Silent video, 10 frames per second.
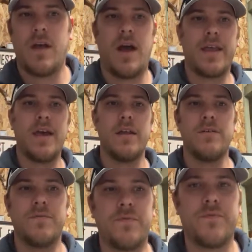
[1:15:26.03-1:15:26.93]
kind
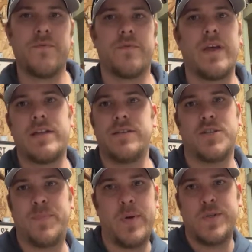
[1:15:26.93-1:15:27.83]
of like to just
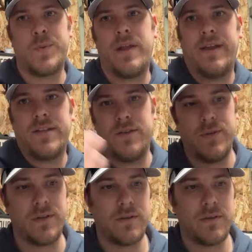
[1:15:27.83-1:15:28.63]
post what I like doing,